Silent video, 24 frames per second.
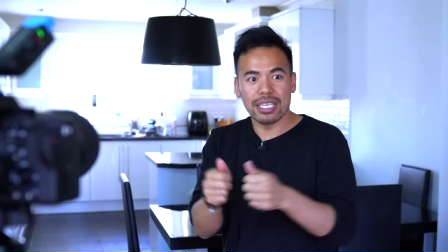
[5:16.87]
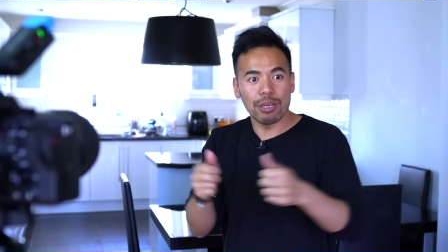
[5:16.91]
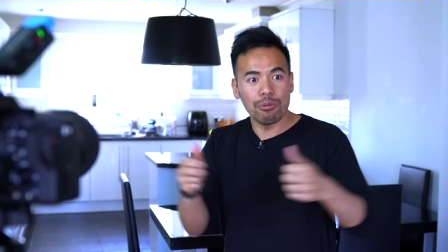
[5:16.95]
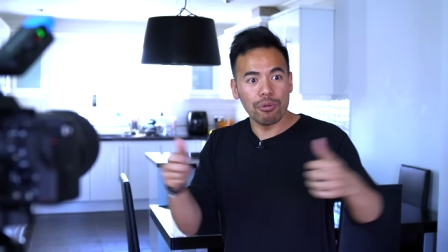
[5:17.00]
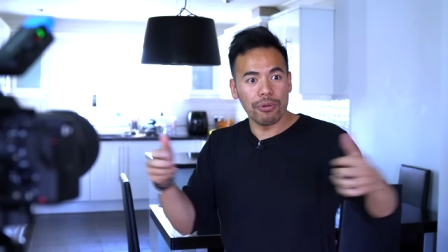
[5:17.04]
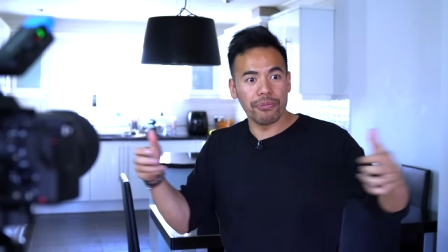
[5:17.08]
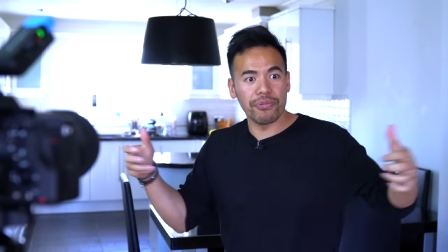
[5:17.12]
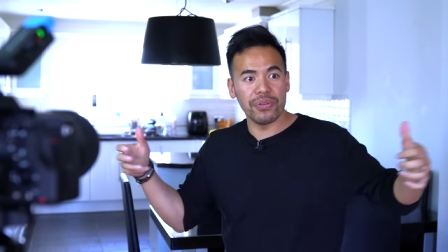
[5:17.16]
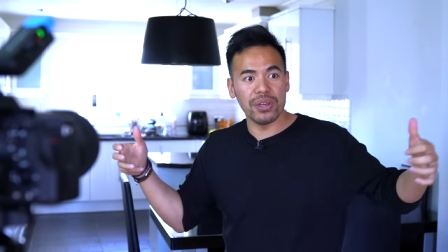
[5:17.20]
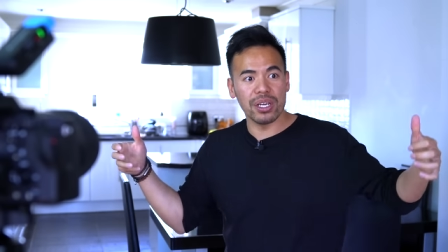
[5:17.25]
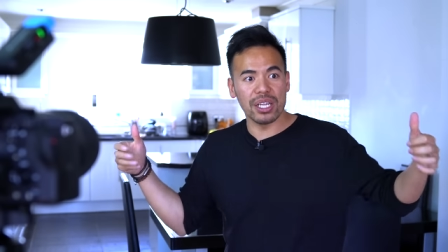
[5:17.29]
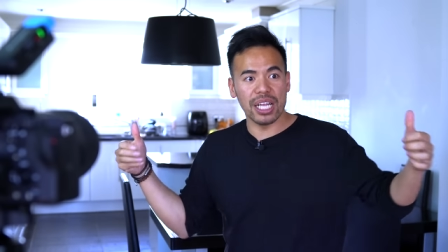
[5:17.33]
they
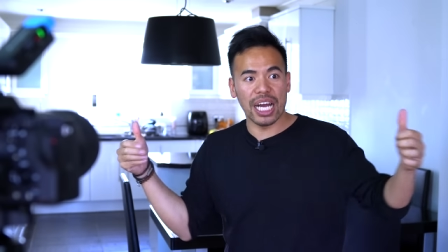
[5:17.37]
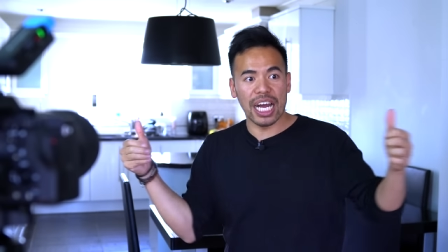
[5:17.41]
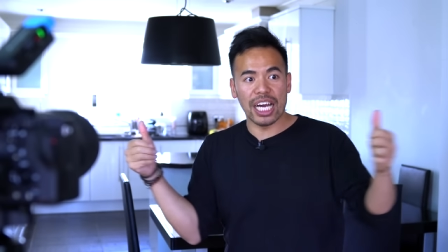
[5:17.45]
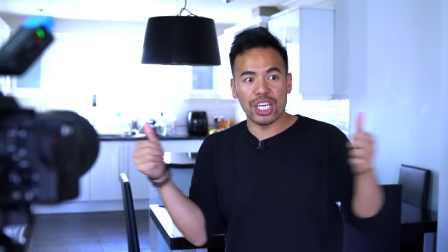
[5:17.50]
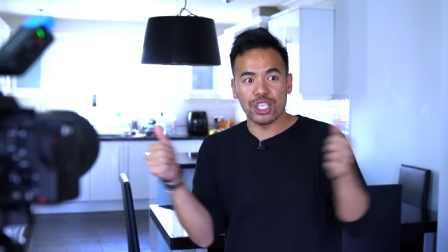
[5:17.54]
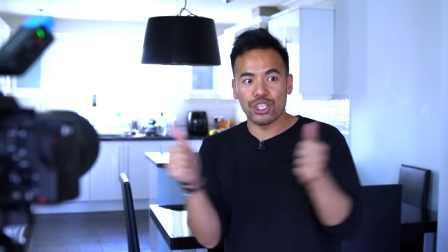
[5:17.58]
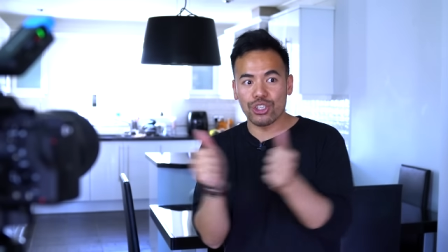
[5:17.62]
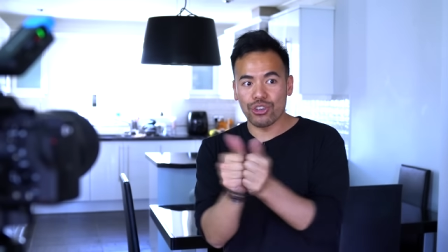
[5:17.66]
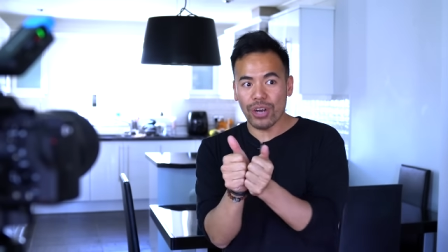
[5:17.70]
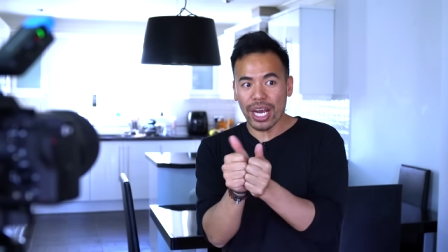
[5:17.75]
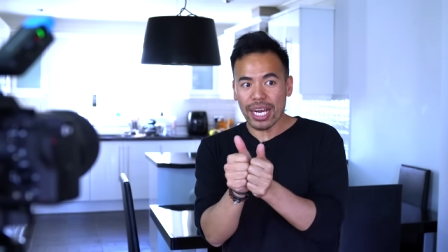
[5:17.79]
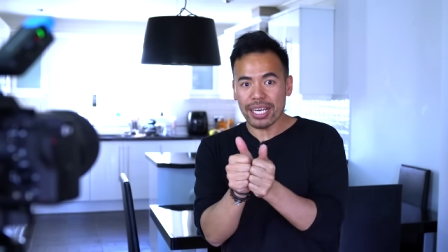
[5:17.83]
will feel
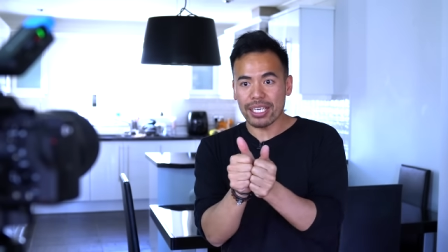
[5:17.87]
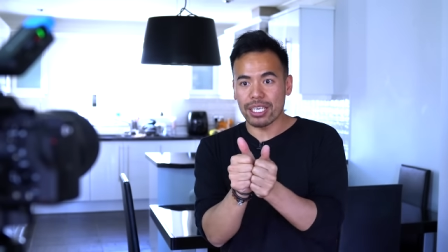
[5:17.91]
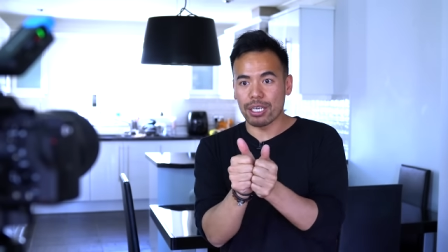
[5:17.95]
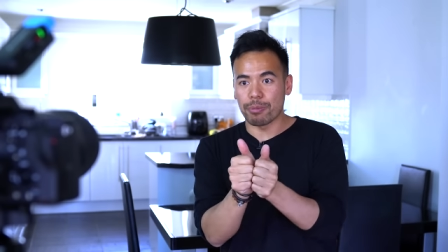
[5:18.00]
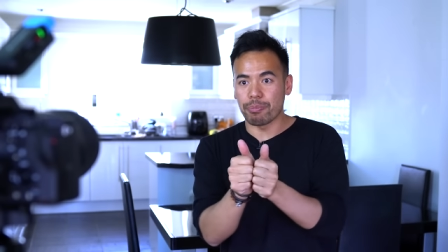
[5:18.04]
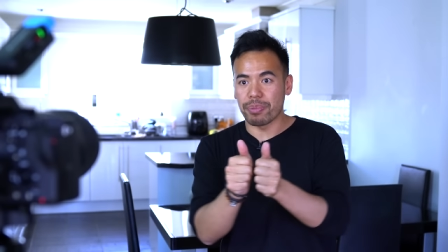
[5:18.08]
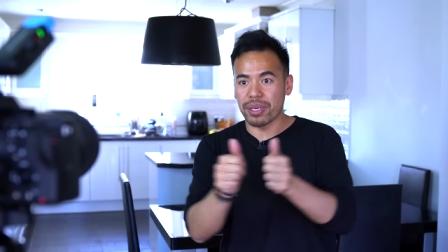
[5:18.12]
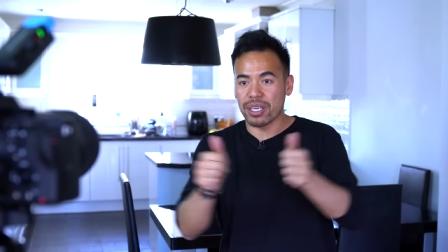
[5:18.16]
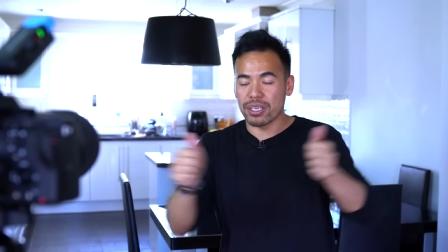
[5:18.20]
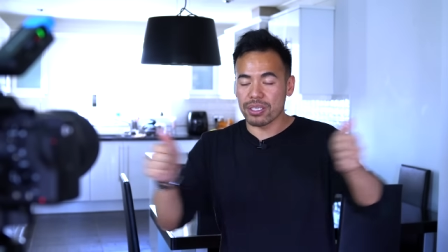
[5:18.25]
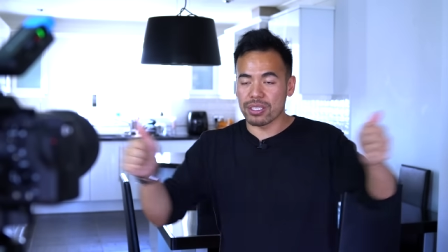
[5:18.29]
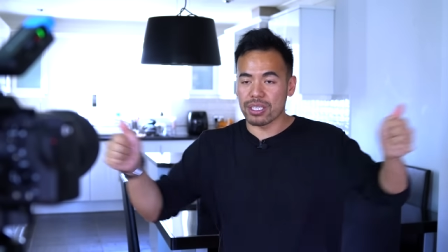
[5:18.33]

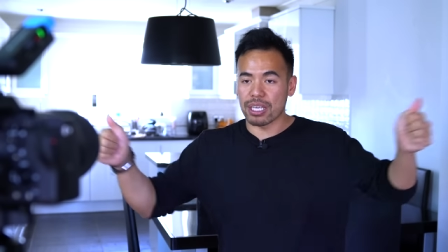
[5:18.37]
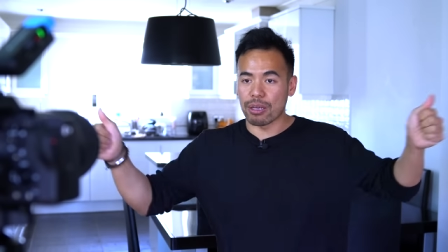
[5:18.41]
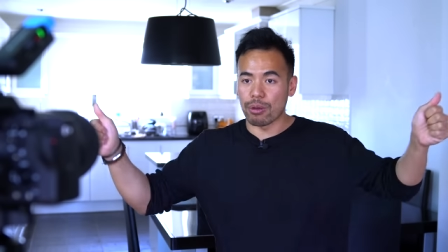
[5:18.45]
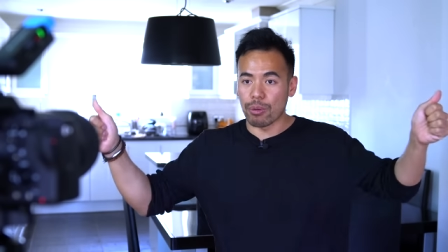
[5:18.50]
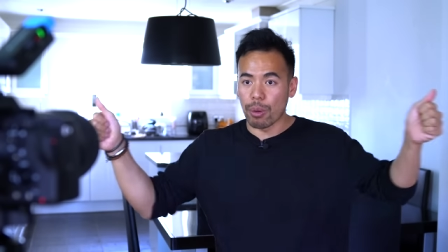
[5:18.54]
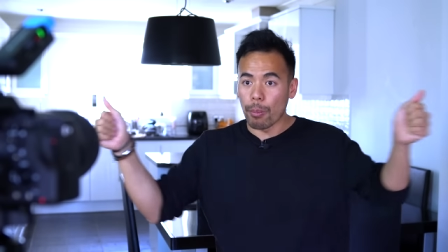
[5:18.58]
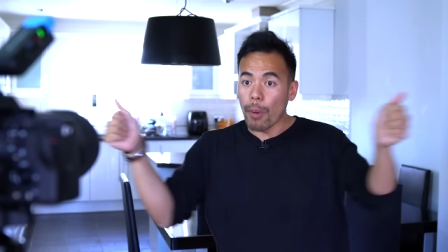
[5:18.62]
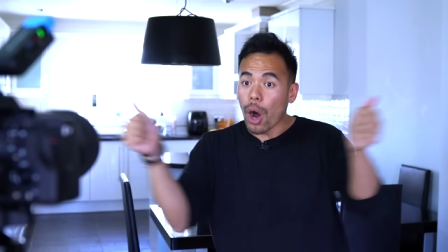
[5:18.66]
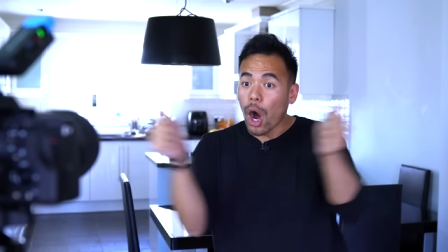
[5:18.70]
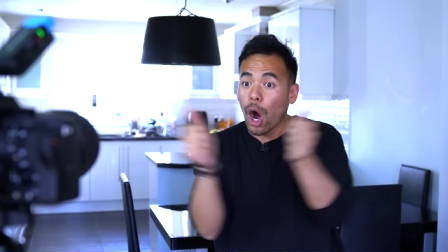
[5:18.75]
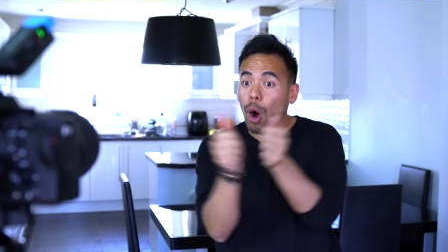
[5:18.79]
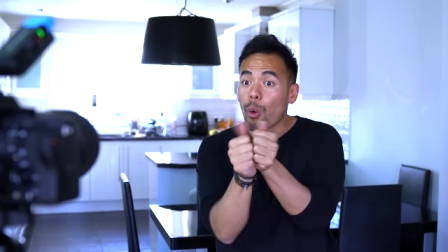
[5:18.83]
attracted because
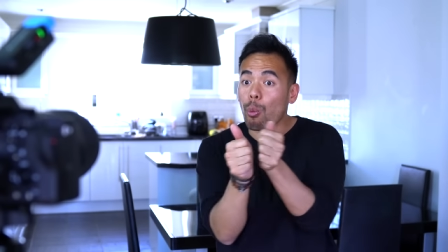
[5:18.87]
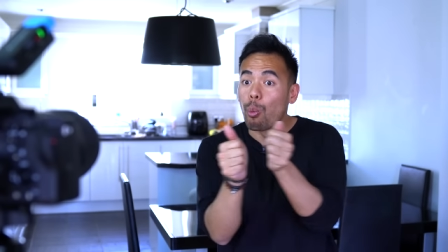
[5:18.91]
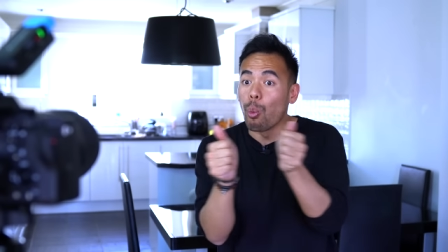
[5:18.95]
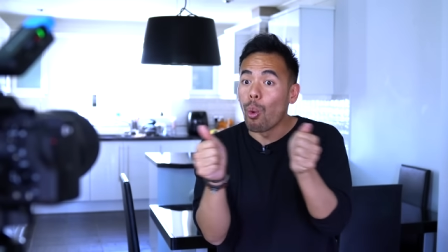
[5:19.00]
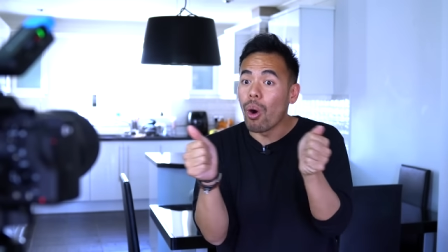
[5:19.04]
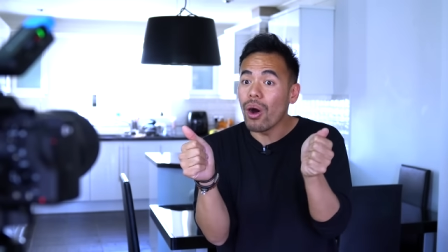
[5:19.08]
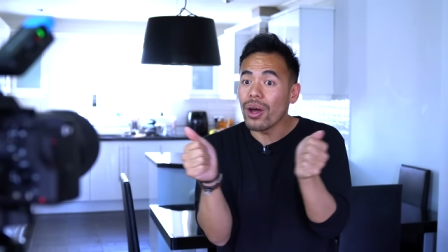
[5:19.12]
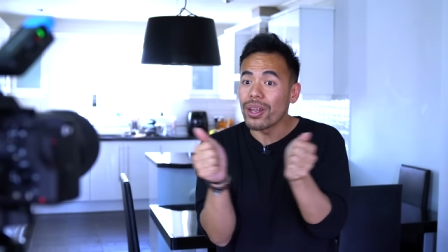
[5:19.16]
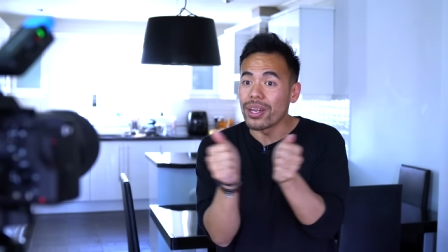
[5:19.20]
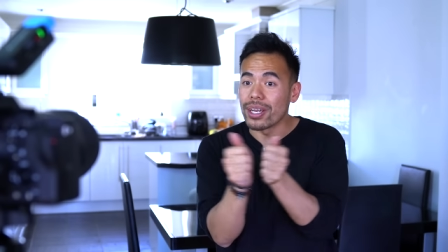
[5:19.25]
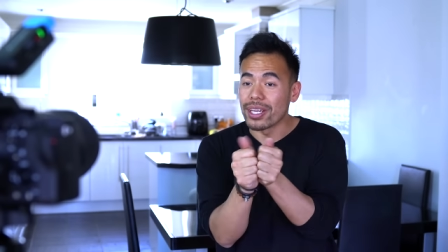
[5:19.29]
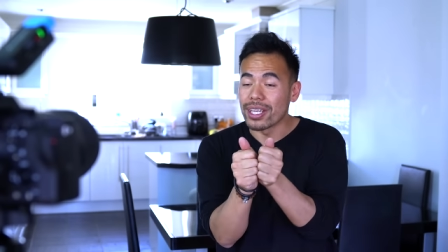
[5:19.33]
they are
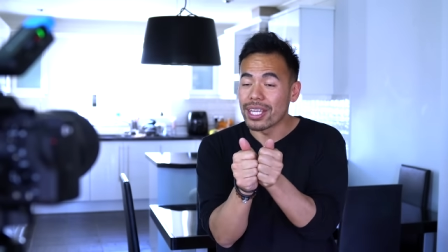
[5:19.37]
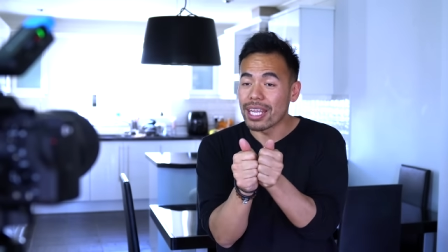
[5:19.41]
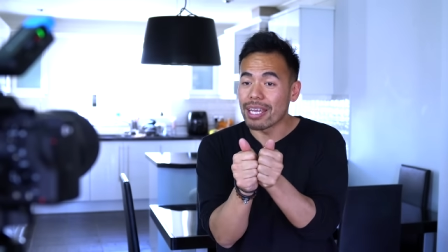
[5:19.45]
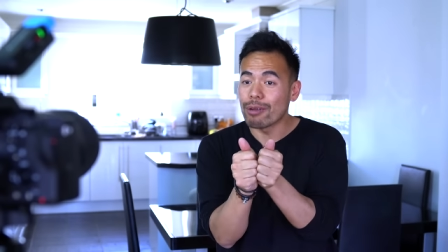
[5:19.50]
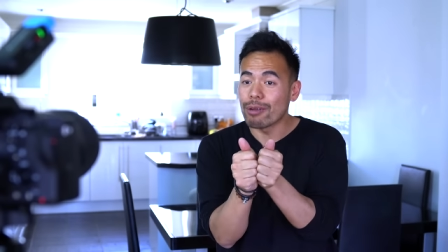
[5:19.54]
one,